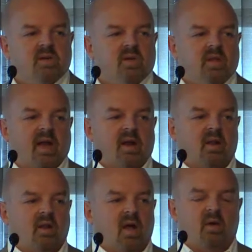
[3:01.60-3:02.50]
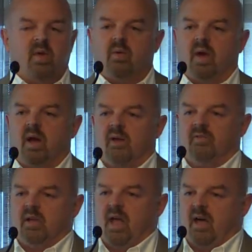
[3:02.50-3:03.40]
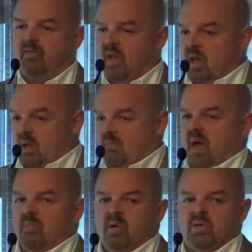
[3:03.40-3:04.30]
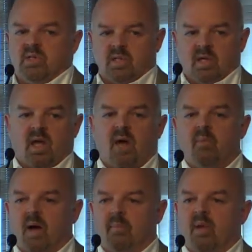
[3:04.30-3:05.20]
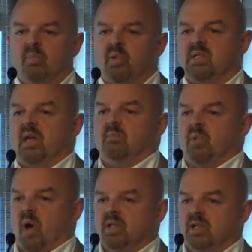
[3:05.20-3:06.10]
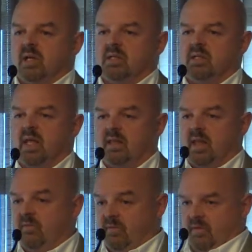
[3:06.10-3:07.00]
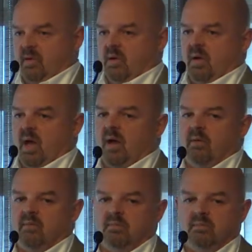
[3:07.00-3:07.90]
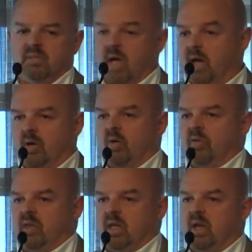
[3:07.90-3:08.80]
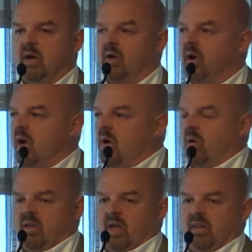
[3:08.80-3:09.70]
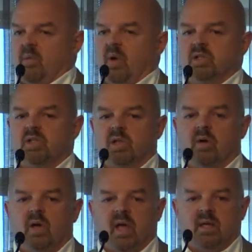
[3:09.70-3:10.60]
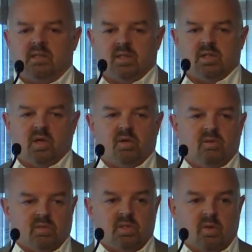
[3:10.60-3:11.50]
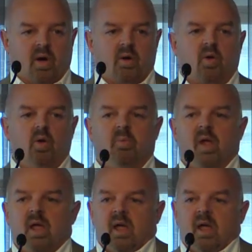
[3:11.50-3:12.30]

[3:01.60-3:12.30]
doing that all along. We quite often have members come up and present projects that they've done over the year, or that they want to showcase and show to our group.